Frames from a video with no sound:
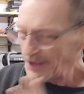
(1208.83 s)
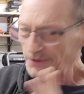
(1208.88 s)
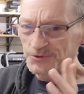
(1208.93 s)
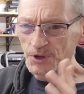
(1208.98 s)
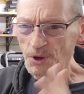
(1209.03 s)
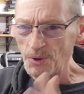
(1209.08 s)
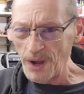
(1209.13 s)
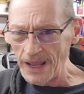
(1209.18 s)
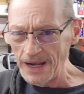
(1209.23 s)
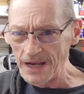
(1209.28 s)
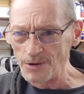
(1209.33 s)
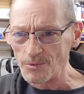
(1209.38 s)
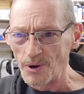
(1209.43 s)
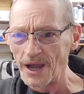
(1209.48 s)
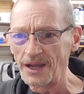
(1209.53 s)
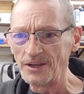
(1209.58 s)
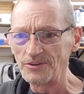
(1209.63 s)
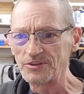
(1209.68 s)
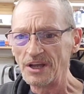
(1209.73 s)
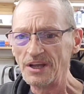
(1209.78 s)
So
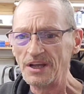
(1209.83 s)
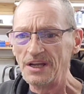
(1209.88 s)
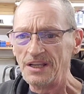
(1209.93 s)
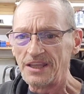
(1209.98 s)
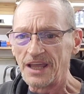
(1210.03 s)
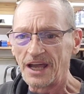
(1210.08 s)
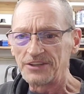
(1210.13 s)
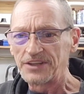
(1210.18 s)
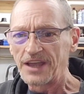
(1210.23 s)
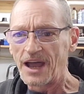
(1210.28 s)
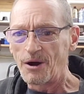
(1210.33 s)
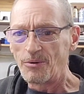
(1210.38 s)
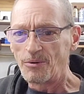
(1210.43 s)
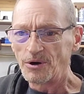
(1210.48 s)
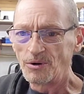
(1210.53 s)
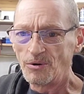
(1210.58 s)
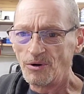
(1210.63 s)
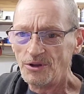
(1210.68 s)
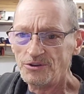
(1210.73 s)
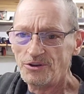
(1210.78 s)
anyways, that's how
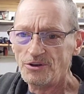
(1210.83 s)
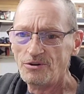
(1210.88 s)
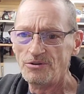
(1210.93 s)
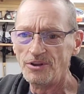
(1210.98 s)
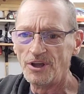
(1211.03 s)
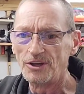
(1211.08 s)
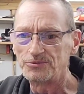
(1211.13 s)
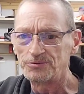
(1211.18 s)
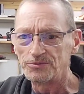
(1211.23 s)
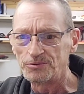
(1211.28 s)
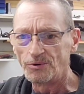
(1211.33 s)
we're going to do this.